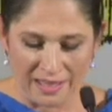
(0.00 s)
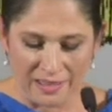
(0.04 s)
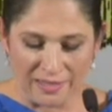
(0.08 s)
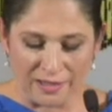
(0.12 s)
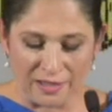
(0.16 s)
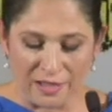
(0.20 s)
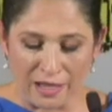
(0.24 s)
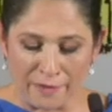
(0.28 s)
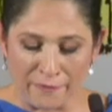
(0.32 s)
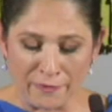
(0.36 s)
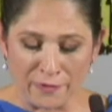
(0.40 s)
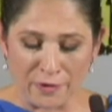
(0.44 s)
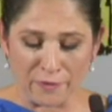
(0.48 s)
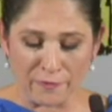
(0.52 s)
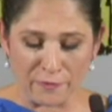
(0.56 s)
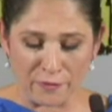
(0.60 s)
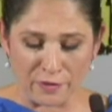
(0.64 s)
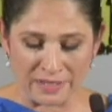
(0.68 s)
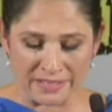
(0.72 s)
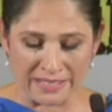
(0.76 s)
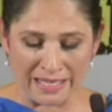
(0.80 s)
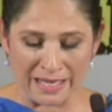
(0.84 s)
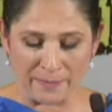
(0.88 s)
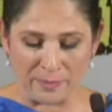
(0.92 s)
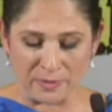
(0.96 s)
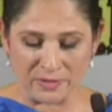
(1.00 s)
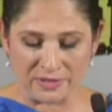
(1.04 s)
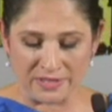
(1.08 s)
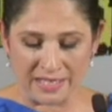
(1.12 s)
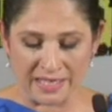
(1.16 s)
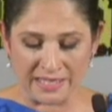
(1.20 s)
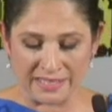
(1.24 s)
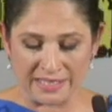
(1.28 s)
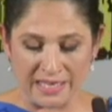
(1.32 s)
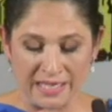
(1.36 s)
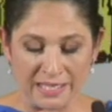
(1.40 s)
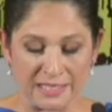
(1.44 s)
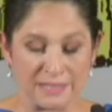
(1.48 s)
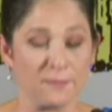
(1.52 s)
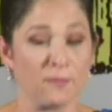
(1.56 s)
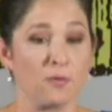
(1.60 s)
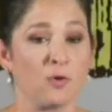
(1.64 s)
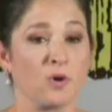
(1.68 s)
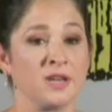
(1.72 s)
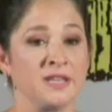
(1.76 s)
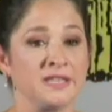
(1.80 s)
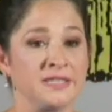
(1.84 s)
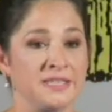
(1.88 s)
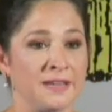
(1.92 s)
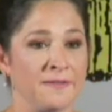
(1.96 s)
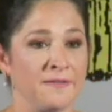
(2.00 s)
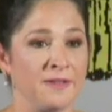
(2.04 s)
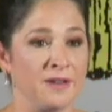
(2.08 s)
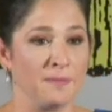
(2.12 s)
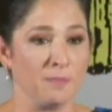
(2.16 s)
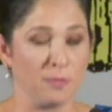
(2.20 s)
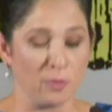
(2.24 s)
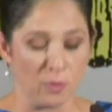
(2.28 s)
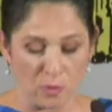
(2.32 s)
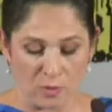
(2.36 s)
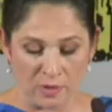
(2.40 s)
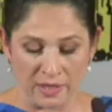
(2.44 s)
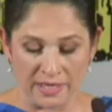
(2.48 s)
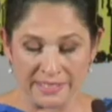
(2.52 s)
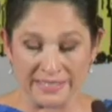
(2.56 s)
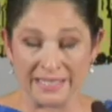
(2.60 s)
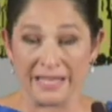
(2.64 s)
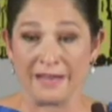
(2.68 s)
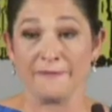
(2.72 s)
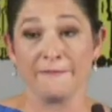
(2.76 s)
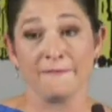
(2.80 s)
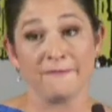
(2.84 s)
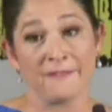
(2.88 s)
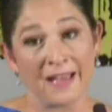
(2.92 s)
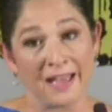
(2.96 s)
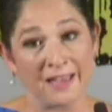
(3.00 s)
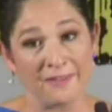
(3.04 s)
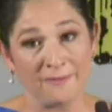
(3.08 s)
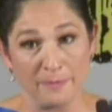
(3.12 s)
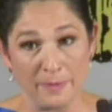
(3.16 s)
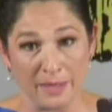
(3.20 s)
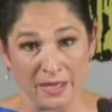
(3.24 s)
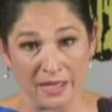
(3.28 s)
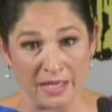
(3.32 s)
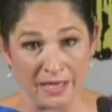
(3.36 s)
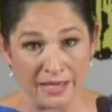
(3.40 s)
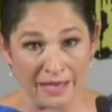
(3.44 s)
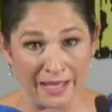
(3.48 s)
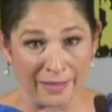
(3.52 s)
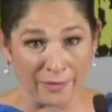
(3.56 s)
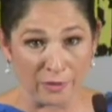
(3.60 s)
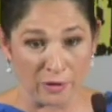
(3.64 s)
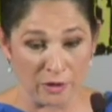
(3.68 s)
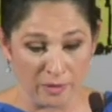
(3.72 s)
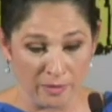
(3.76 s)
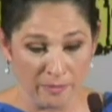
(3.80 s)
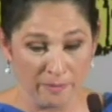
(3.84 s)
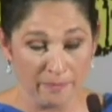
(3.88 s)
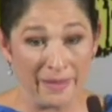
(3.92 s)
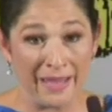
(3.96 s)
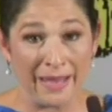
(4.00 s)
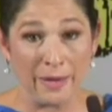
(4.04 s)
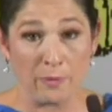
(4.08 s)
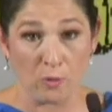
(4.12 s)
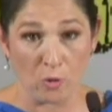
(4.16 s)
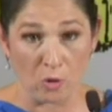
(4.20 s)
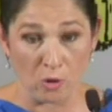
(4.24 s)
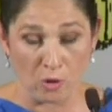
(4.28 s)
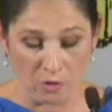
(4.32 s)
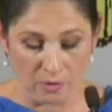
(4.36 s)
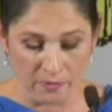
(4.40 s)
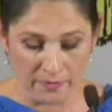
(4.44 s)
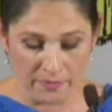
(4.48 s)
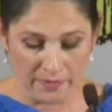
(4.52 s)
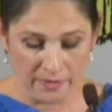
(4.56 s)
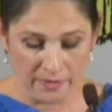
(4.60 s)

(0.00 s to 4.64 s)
The governor, for example, says he has 47 employees and a $5 million payroll.